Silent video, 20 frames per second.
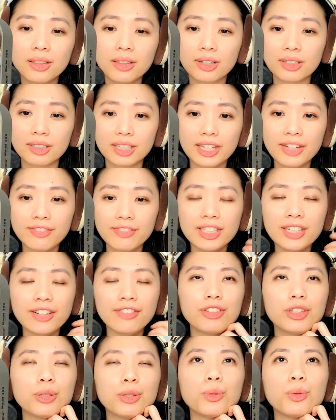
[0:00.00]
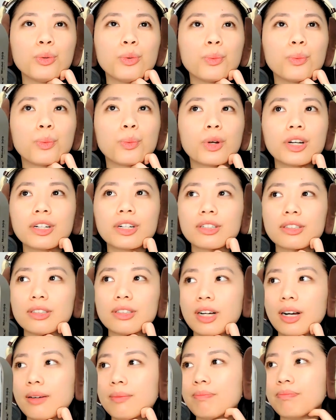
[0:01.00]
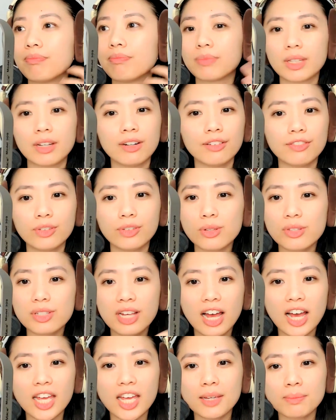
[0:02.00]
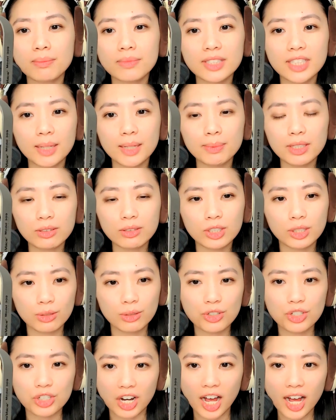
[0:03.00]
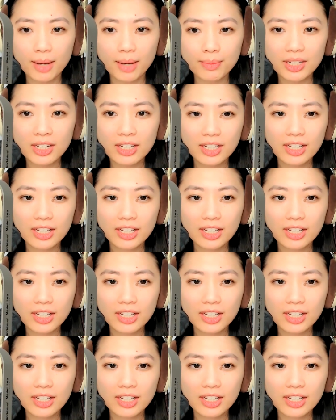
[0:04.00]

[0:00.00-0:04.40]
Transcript: look even if you work um, a full-time w2 job